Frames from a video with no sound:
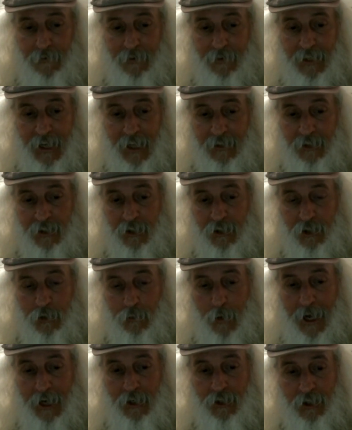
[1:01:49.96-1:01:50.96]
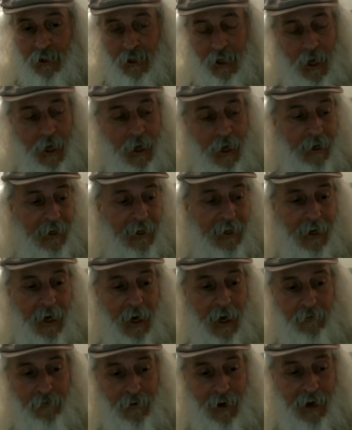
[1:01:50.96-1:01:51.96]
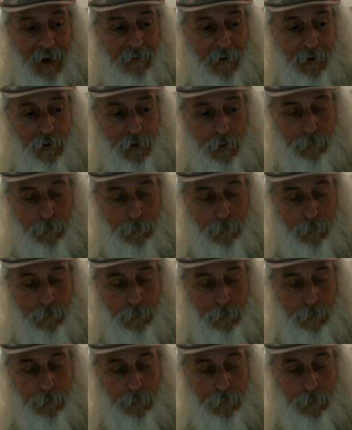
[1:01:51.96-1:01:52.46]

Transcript: and death situation. You got 500